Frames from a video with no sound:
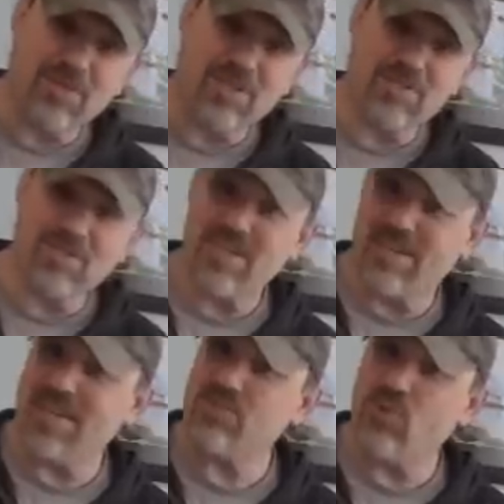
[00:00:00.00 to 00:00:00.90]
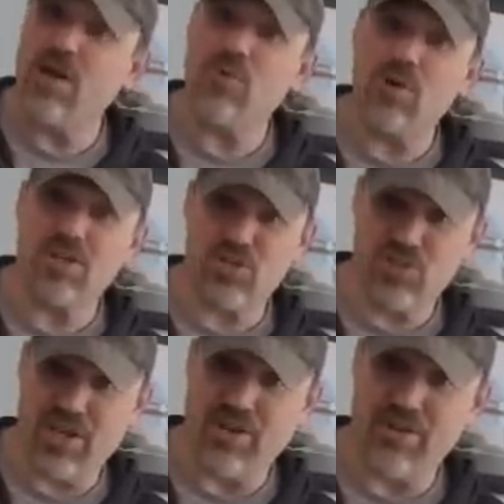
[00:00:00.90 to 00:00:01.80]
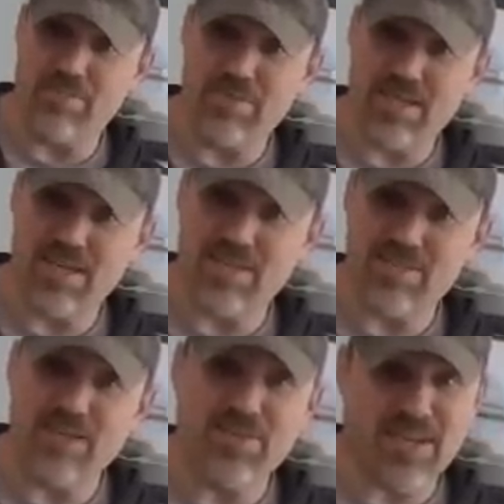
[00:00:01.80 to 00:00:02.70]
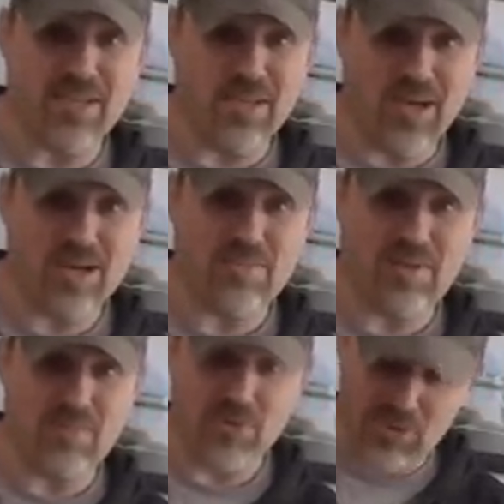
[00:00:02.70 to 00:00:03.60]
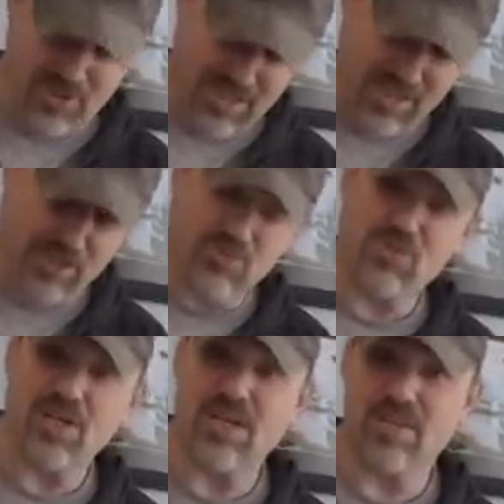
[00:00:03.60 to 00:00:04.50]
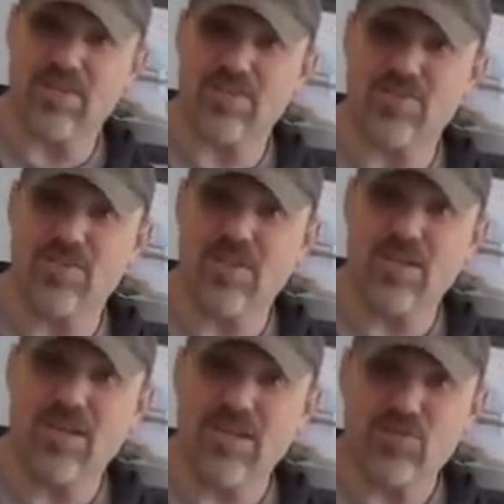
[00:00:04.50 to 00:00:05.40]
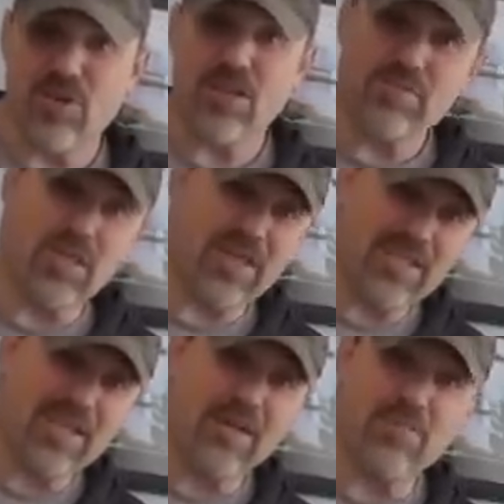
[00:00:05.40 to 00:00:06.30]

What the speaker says: this, and that's why I wanted to share it, because I think a lot of people could get use out of this. So I'll leave a link down